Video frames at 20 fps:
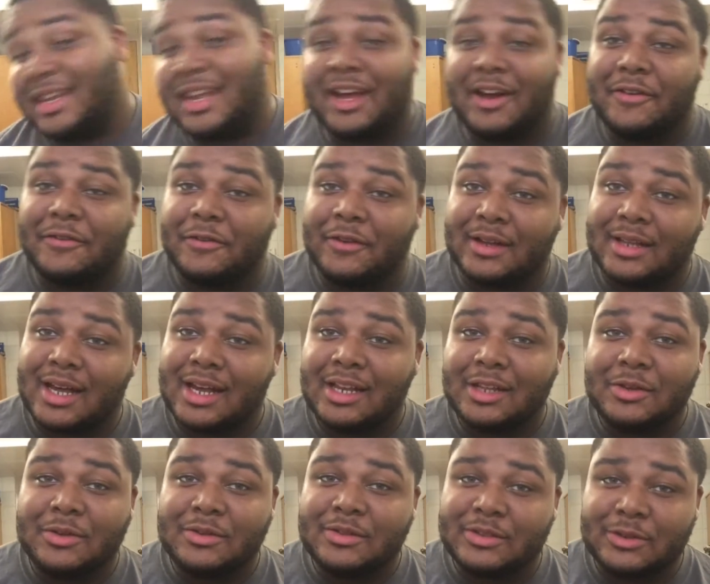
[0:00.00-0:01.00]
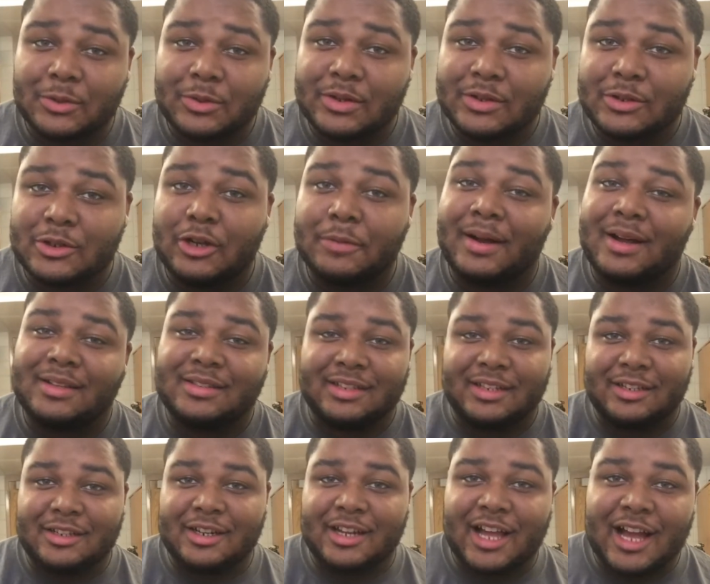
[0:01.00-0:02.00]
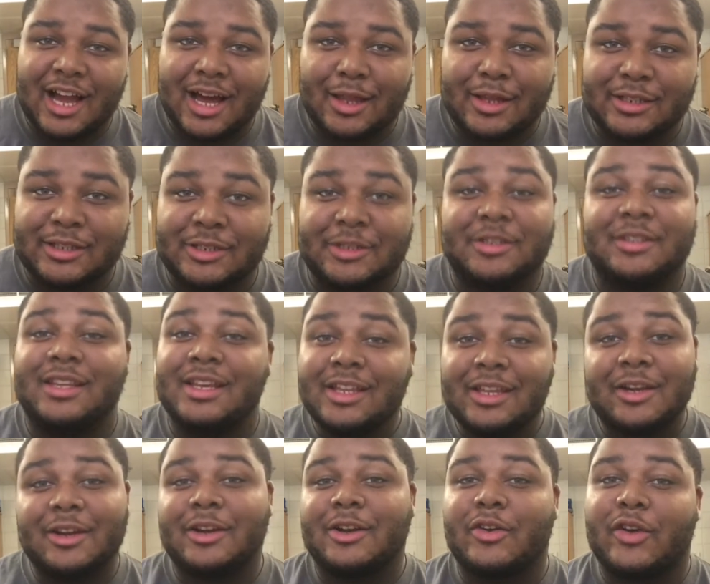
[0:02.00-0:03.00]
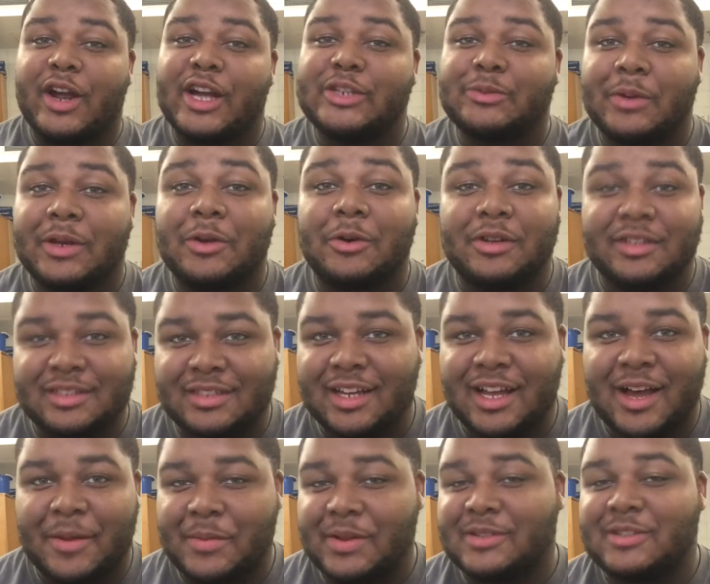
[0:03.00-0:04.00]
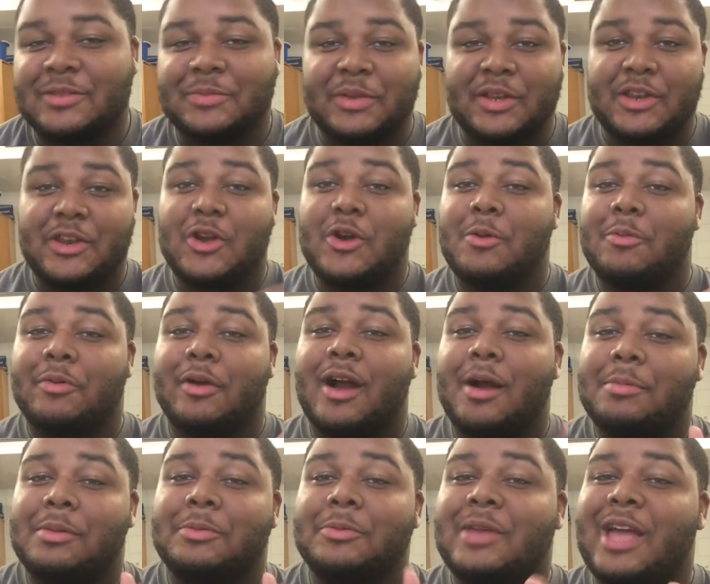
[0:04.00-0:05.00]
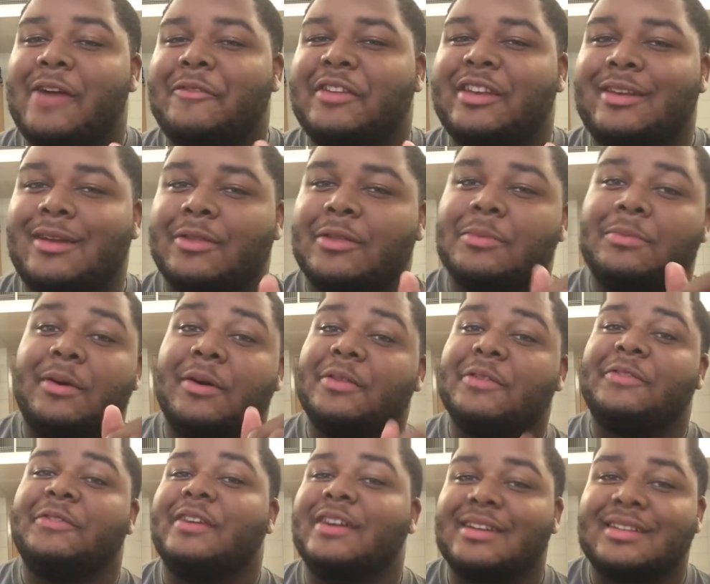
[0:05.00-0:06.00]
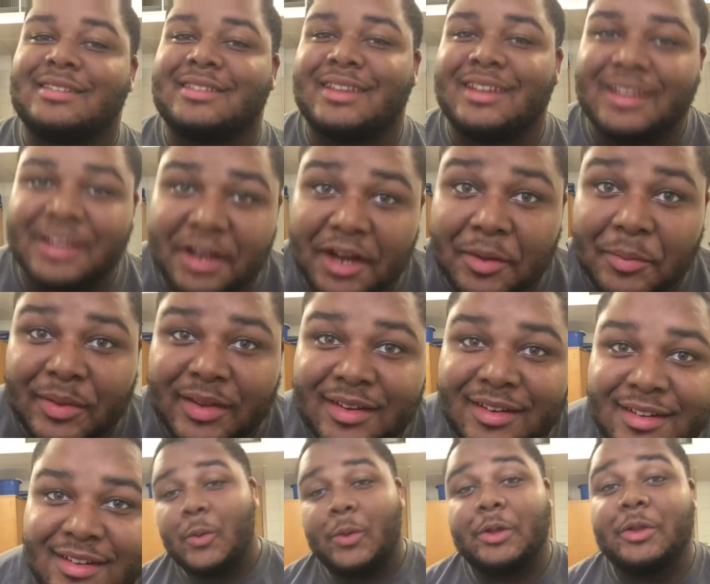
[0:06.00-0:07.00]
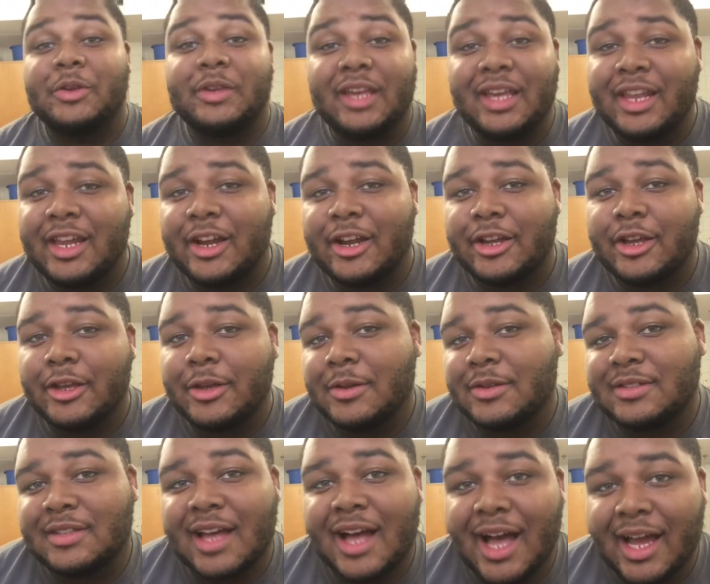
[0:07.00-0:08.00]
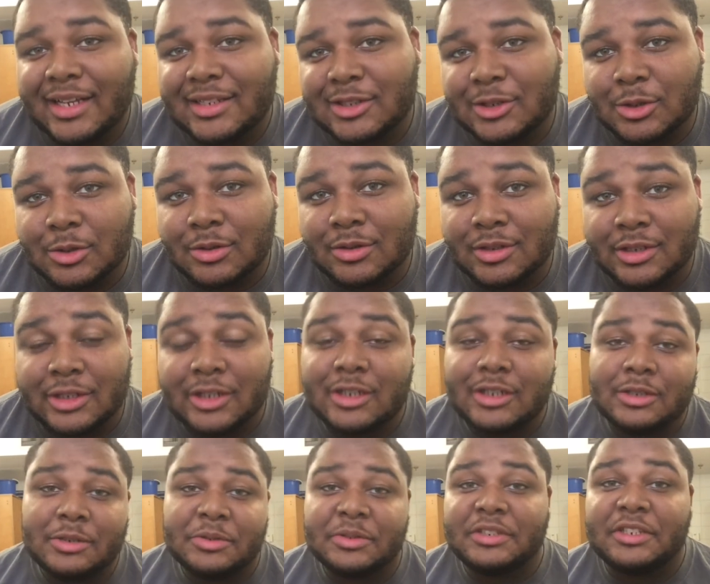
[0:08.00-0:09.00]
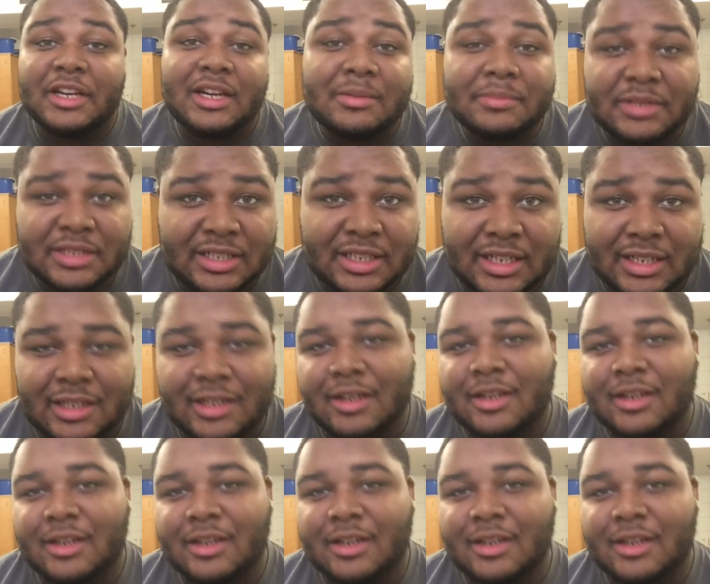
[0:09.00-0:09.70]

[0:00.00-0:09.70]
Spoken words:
Now, for a lot of you students who are about to enter college and you think they're going to graduate on time and it's going to be no problem, you have another motherfucking thing coming. When you get here, you're used to high school. You're going to do dumb shit.